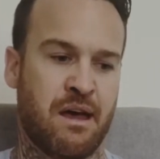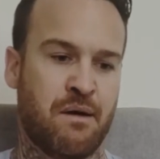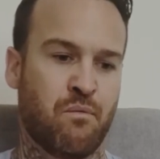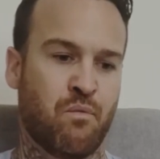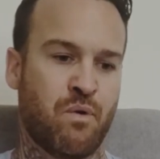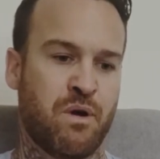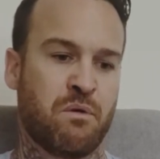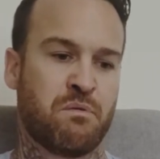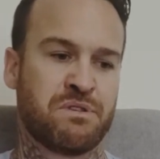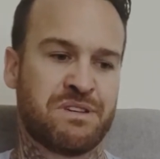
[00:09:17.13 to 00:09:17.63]

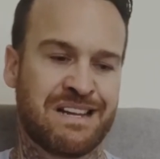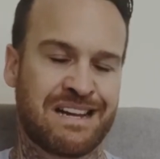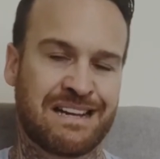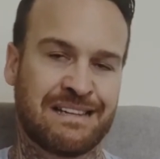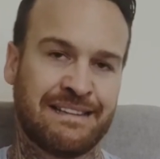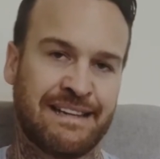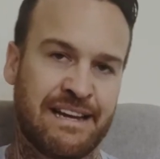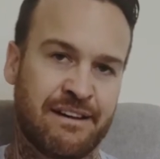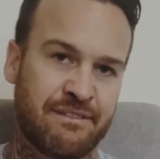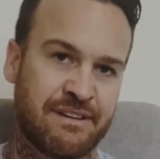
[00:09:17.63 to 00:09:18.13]
we were
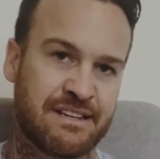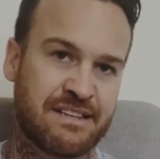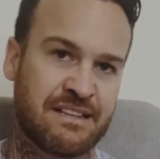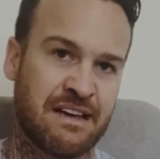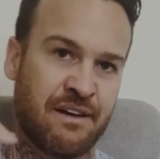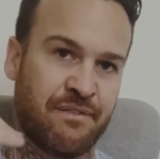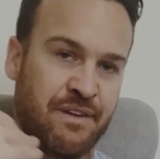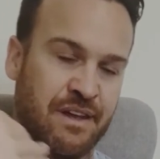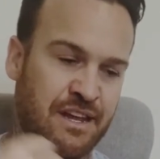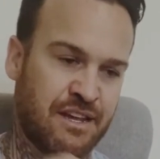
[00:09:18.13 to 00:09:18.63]
declaring
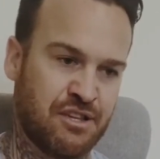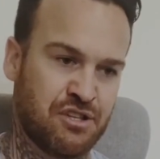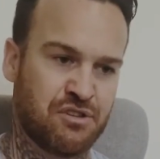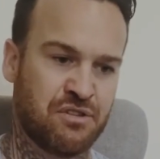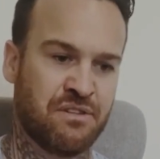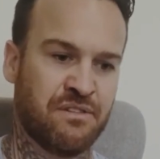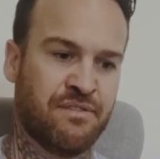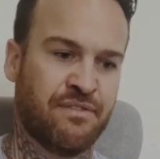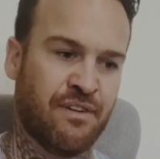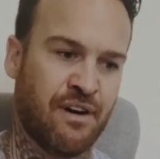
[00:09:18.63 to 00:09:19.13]
stuff into
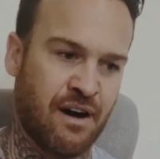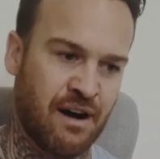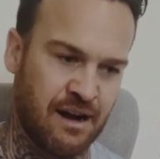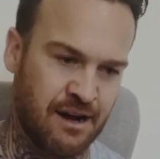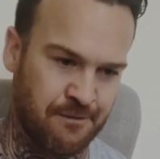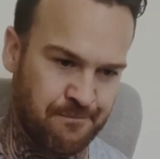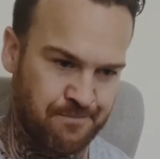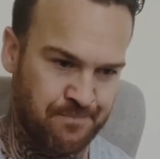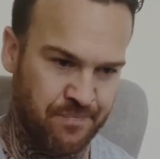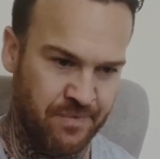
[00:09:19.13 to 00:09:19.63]
the fire,
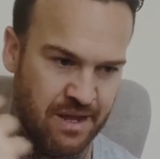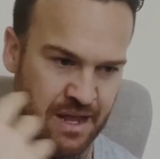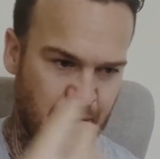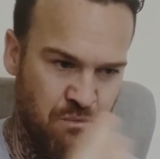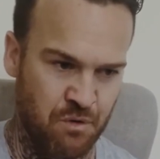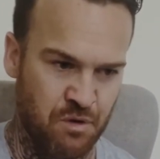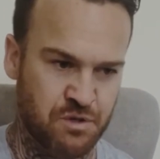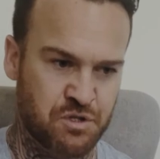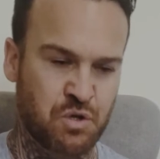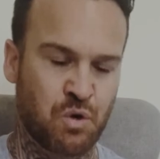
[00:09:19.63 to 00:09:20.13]
and
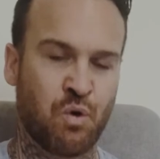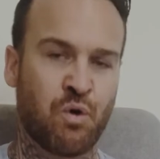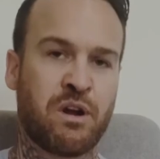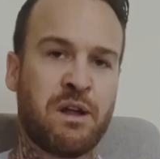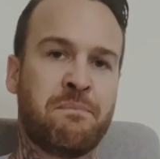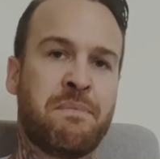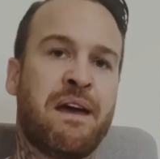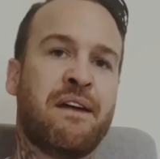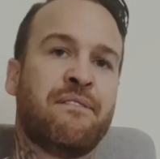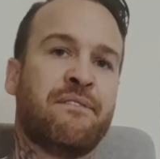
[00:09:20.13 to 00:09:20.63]
we were
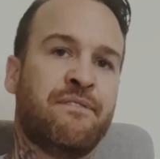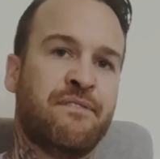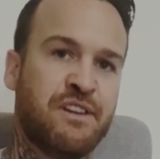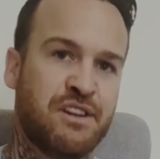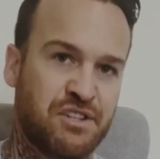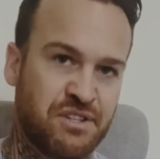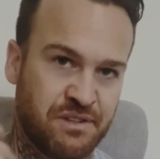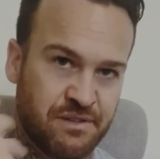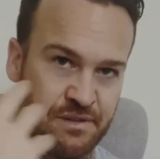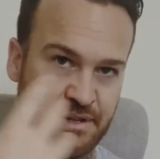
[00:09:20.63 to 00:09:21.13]
talking about
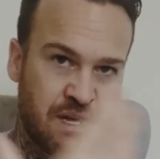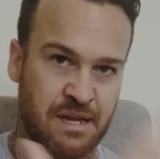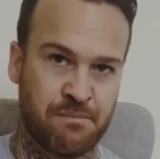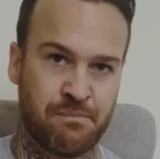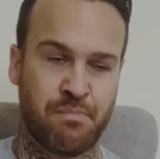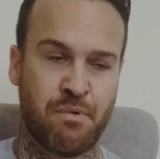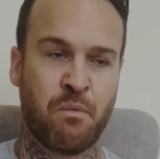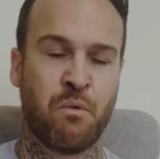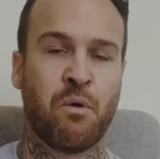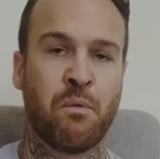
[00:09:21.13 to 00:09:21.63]
vision,
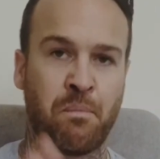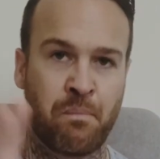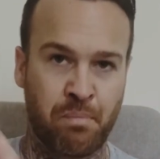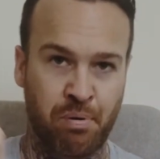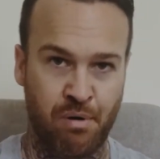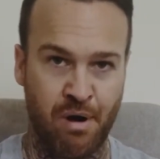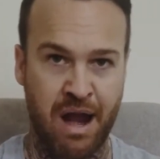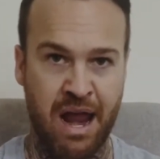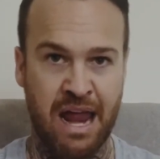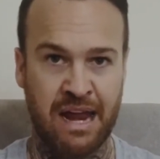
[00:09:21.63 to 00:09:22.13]
and we were
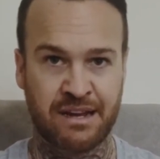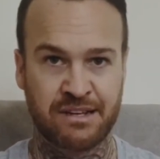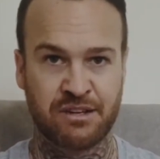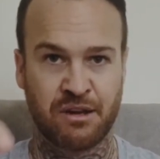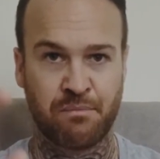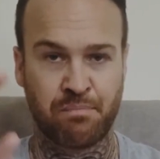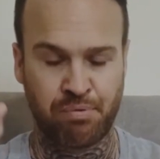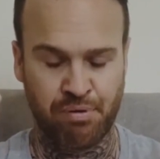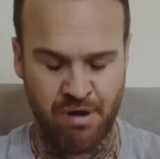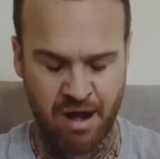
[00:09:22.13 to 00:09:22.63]
praying. So
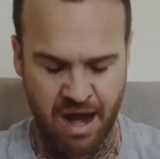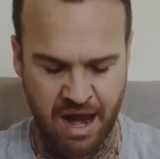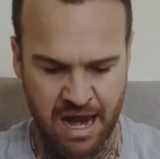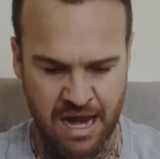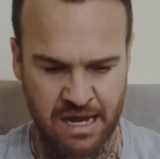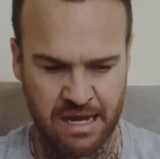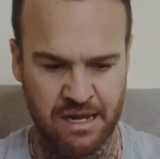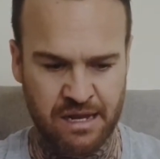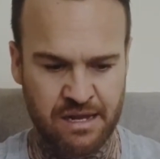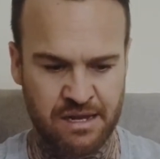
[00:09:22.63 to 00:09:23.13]

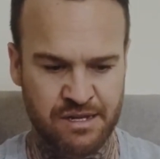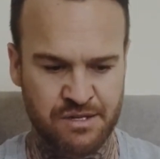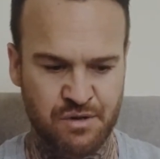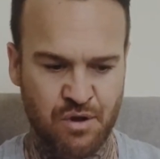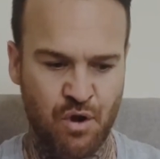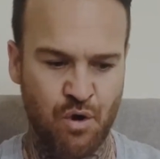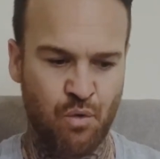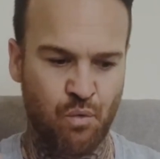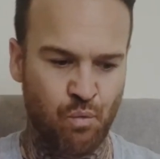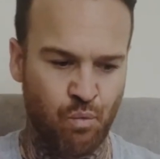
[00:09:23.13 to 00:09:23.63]
praying is
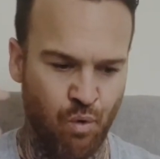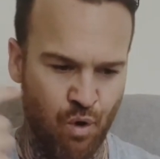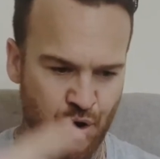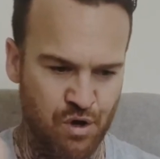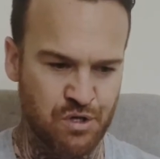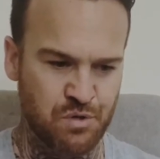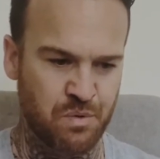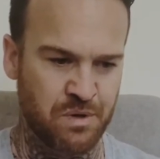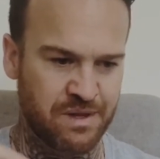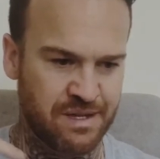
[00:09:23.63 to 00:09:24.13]

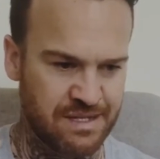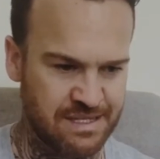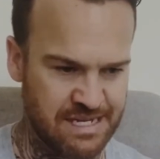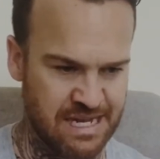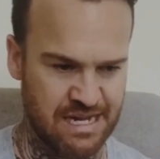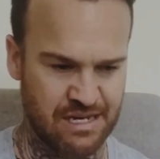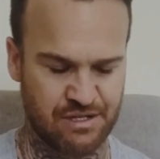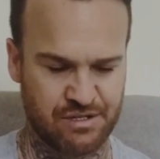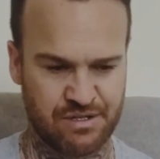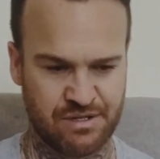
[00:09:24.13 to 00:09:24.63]
words with
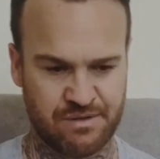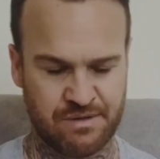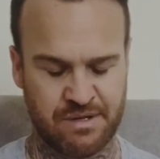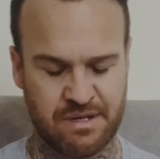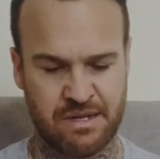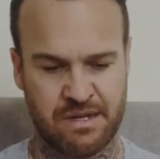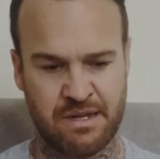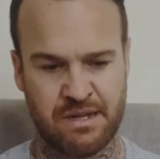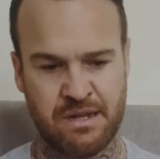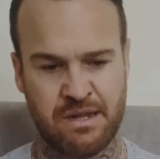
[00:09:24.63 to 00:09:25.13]
intention.
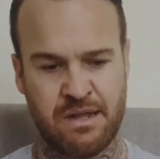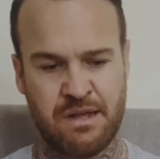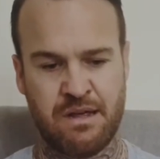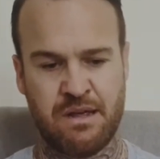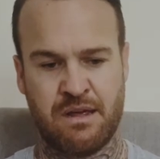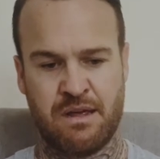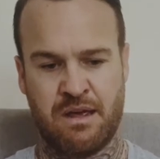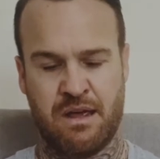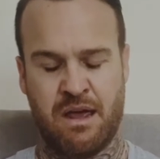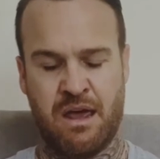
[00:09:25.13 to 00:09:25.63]

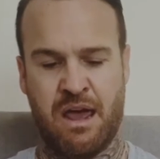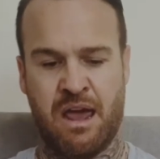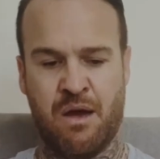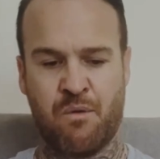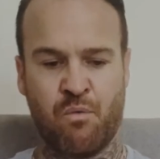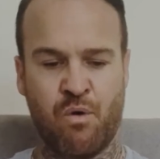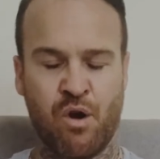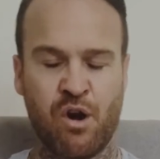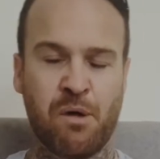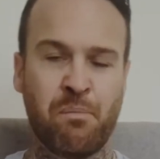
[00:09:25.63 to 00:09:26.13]

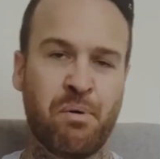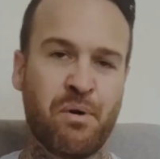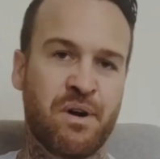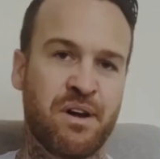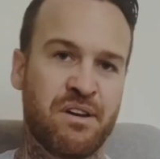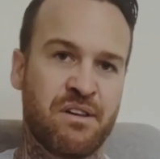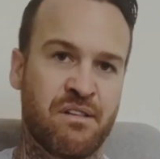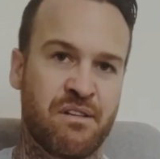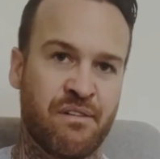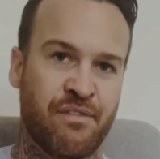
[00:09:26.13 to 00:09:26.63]
And what I put
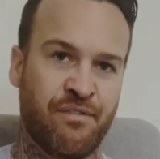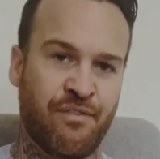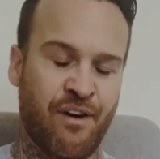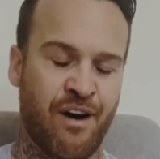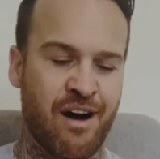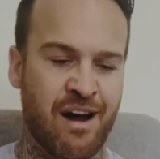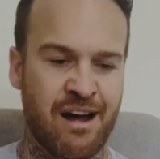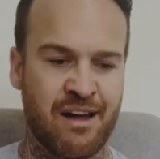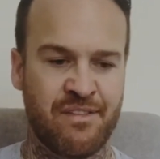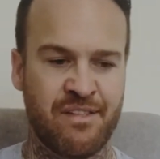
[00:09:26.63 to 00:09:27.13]
into the
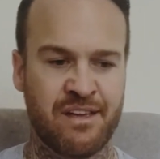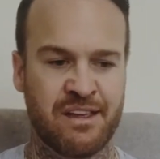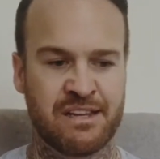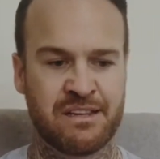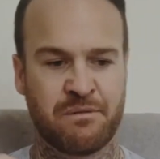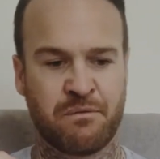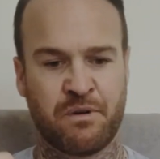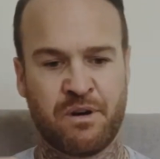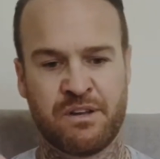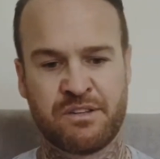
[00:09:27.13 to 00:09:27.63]
fire
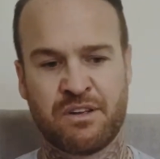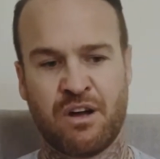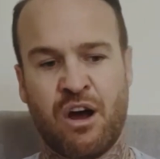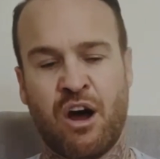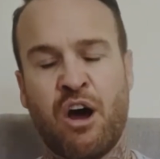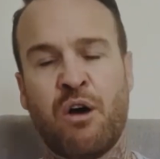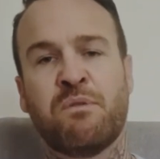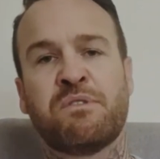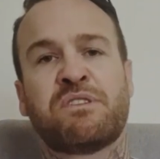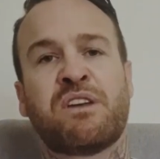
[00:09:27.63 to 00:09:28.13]
was
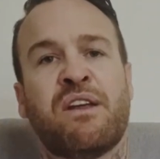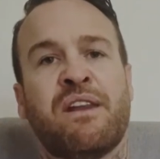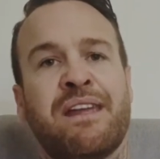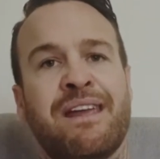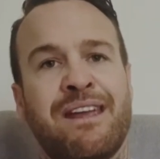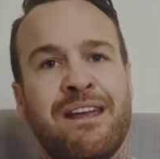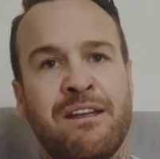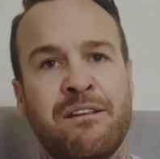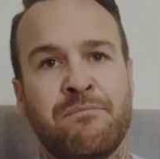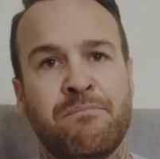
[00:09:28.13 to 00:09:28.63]
I was going to
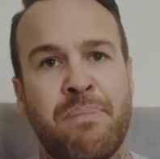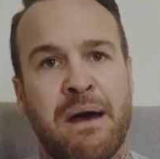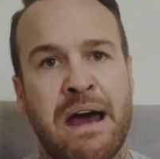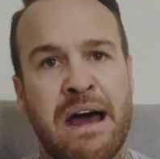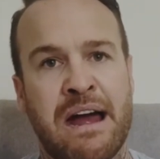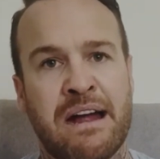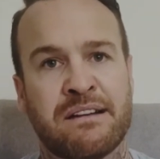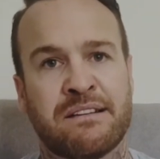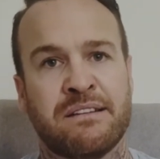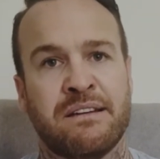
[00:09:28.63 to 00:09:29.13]

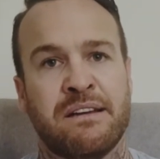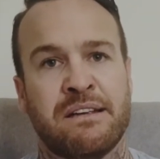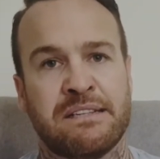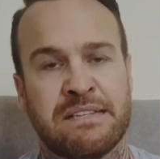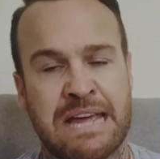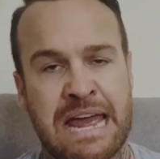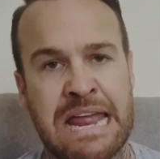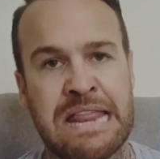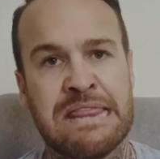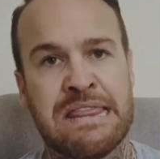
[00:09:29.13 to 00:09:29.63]
impact
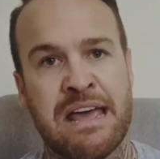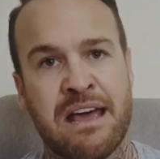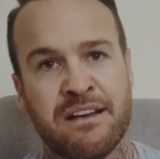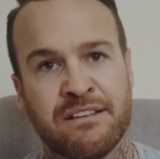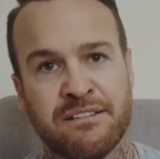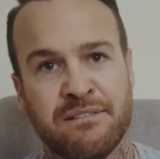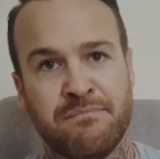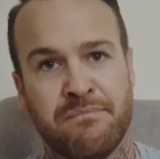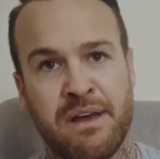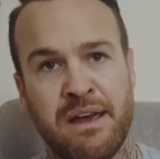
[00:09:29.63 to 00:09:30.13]

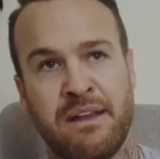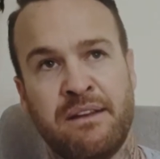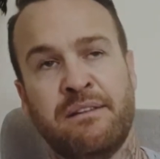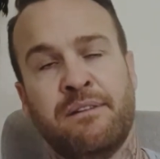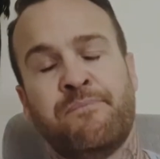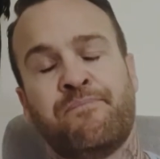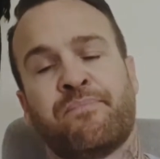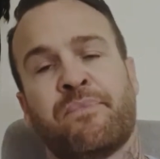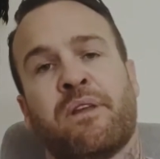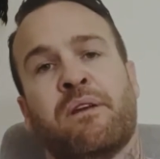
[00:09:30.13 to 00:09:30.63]
10,000 men
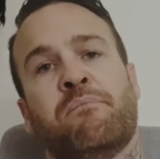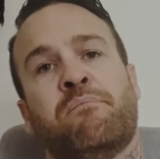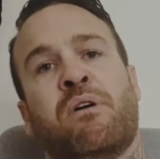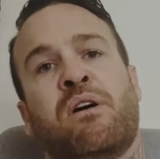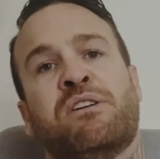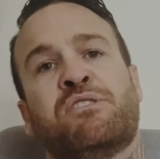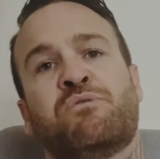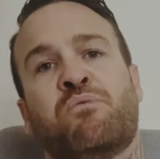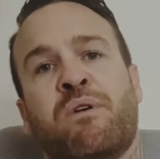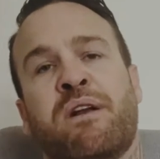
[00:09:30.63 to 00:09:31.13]

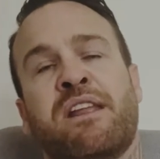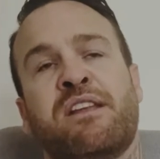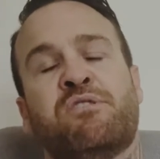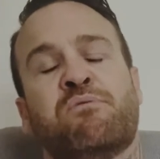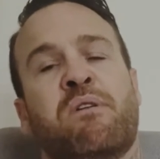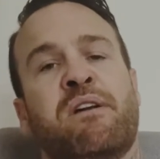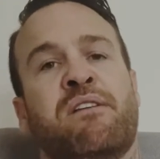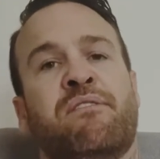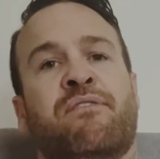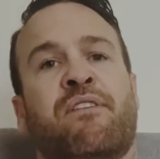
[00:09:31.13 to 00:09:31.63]
by
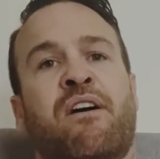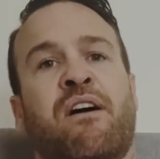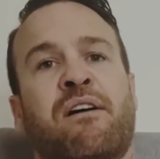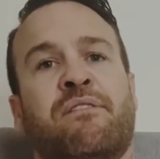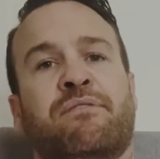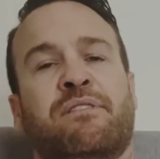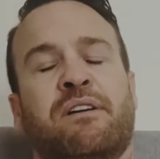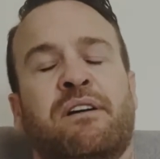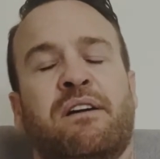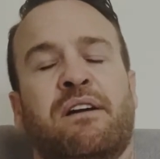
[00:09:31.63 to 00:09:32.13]
2025.
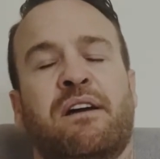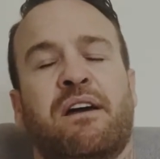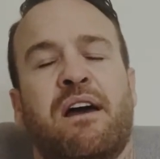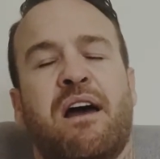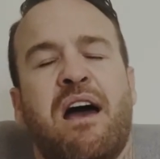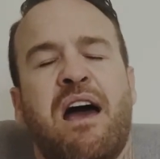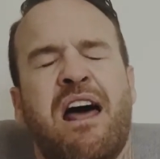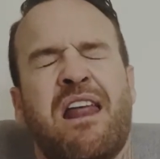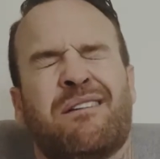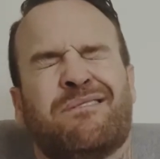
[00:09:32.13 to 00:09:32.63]

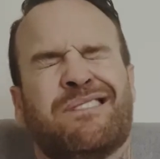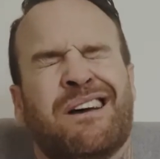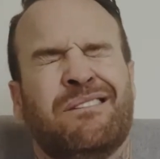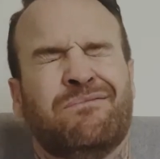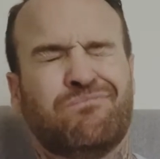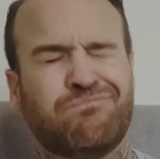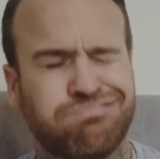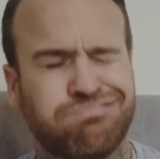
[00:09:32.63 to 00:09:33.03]
And I was like,